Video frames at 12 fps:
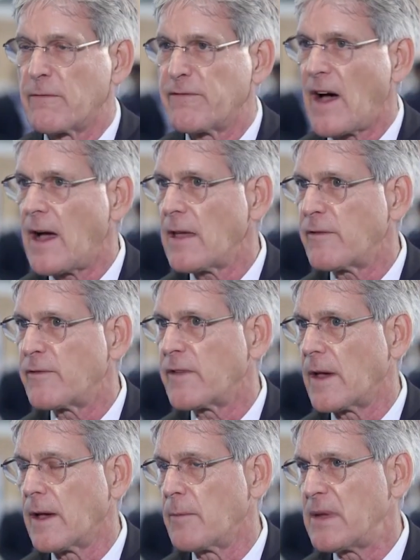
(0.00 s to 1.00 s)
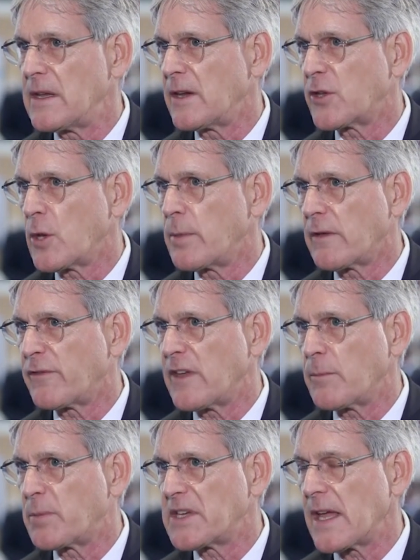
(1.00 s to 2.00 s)
5 billion cubic
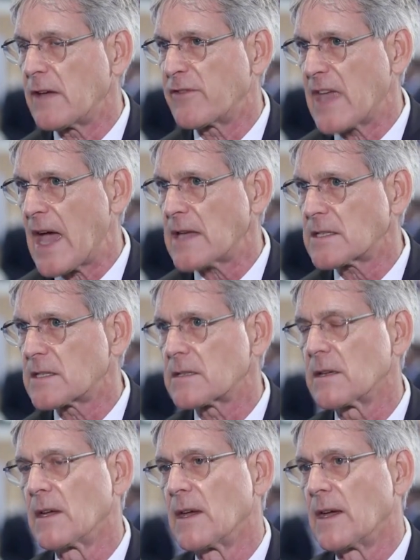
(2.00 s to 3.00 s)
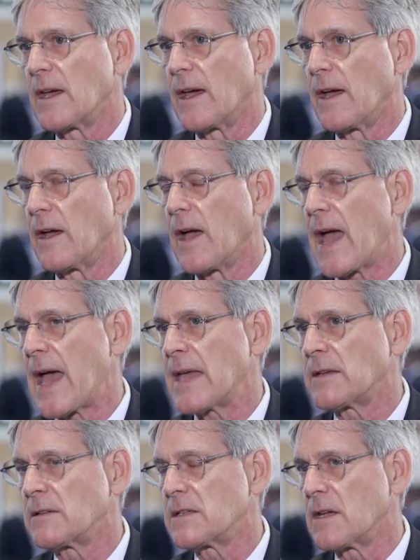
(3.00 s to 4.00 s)
feet per day of gas,
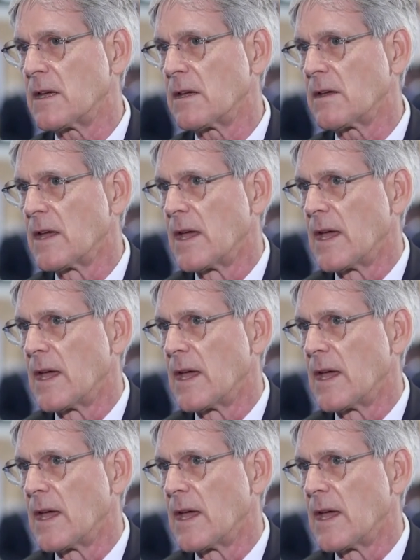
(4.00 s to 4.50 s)
and a